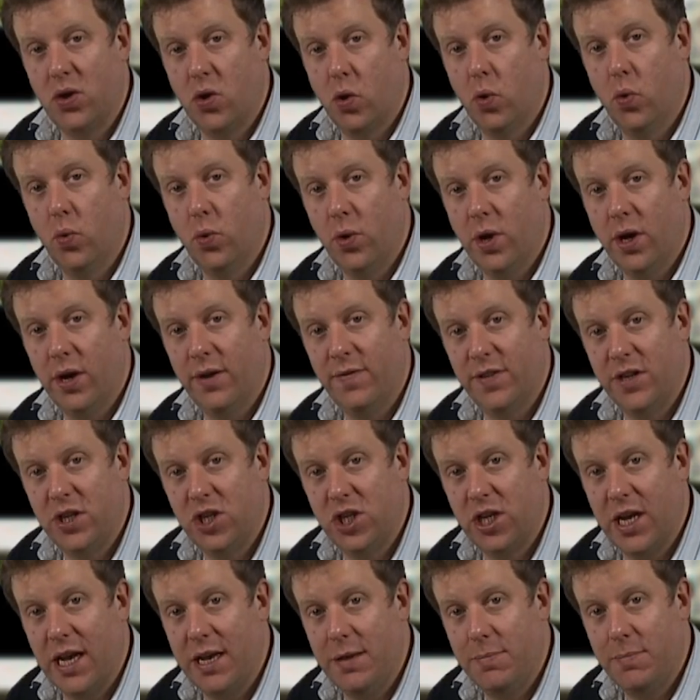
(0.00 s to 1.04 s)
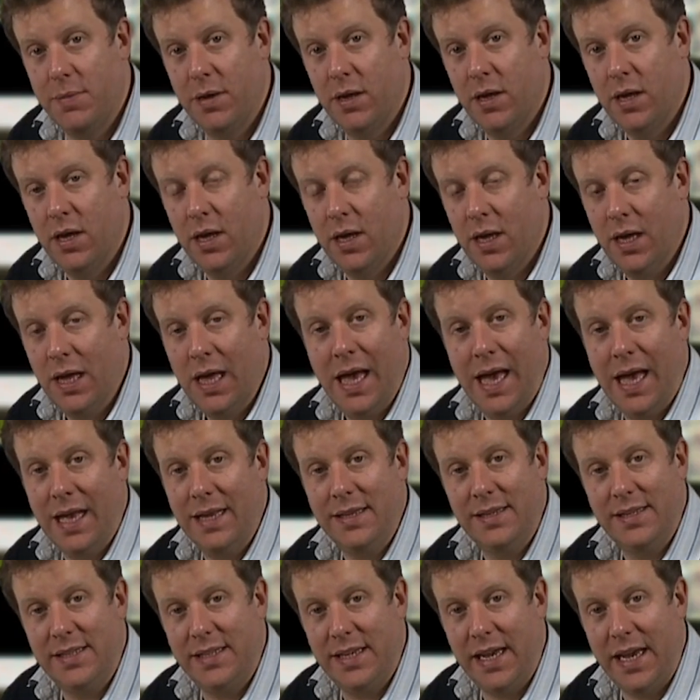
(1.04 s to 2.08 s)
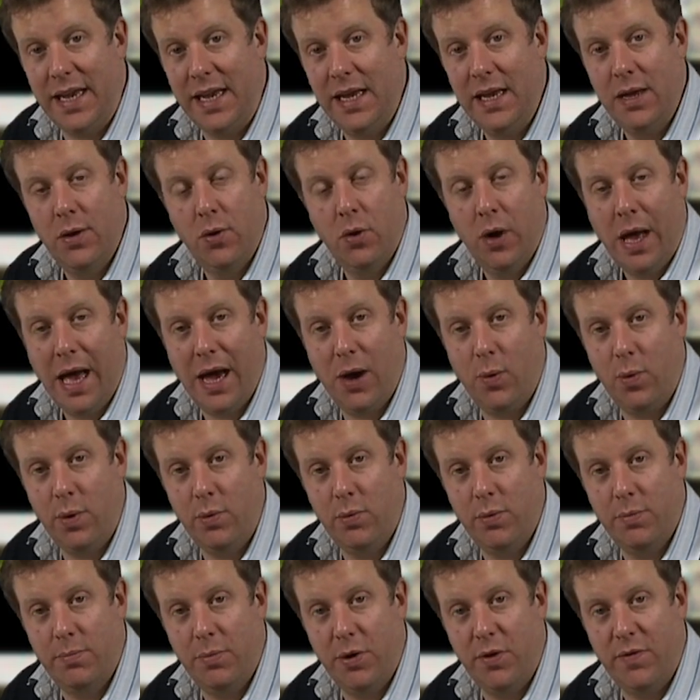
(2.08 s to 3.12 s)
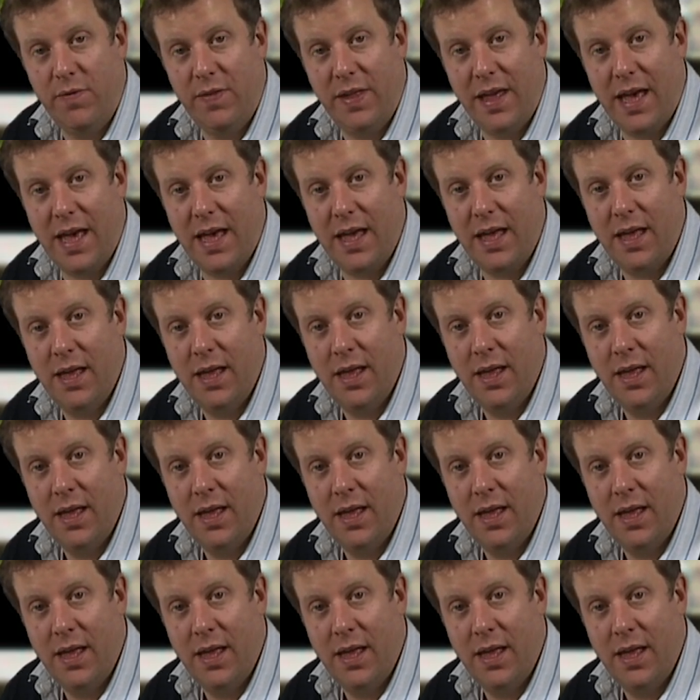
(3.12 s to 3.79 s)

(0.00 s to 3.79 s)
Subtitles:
corner of the shape and see how we would move that